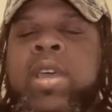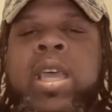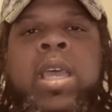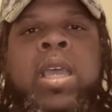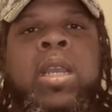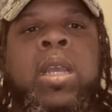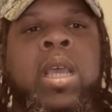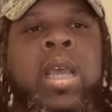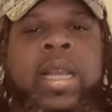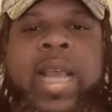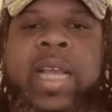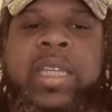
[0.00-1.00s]
and
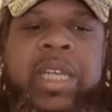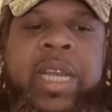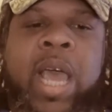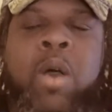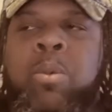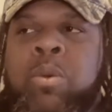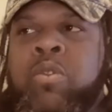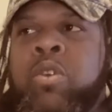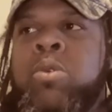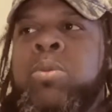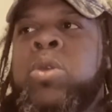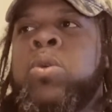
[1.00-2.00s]
that shit helped
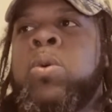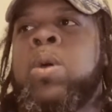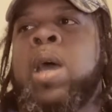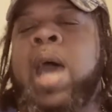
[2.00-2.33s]
groom you,